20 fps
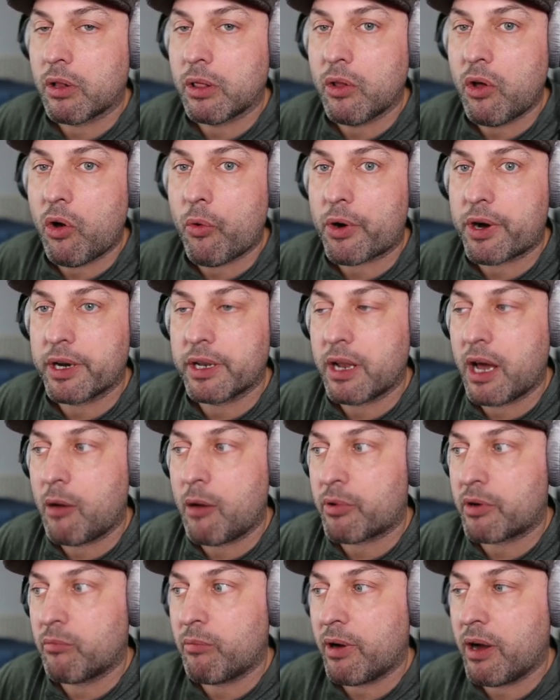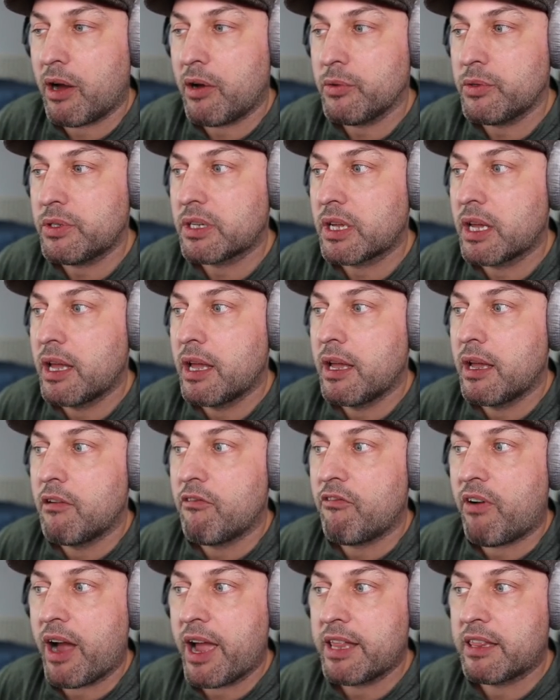lower and upper bound,
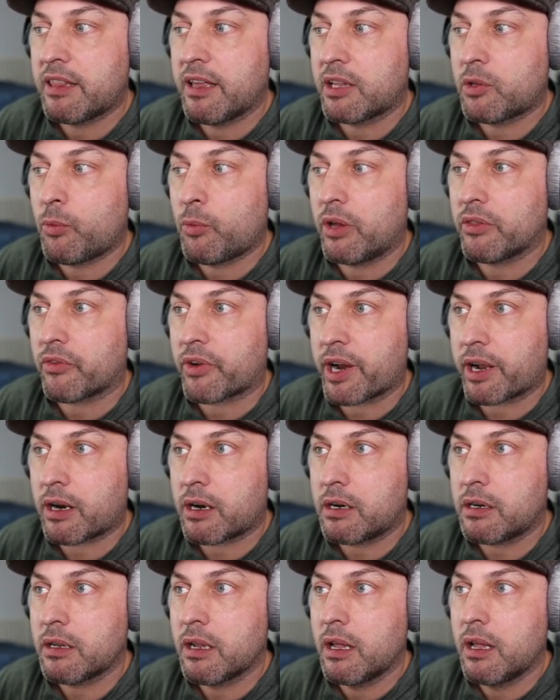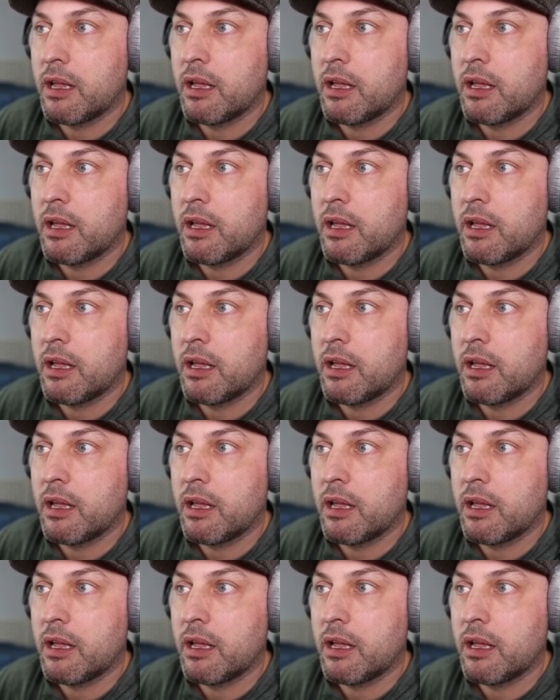find that one record.